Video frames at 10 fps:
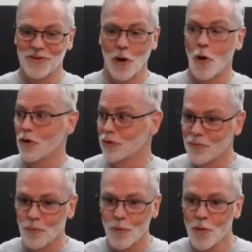or
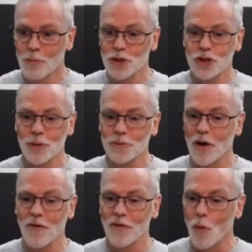push-ups
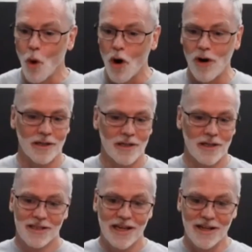off of a wall,
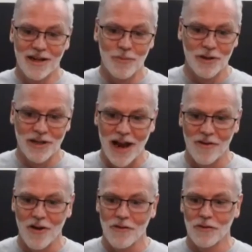getting up and
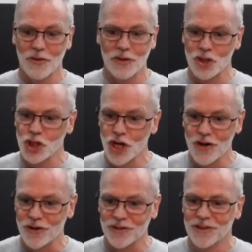down off of a
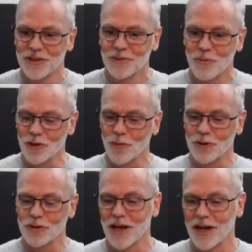chair
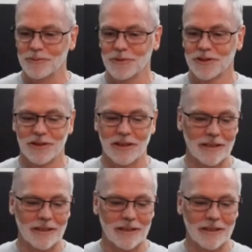multiple times.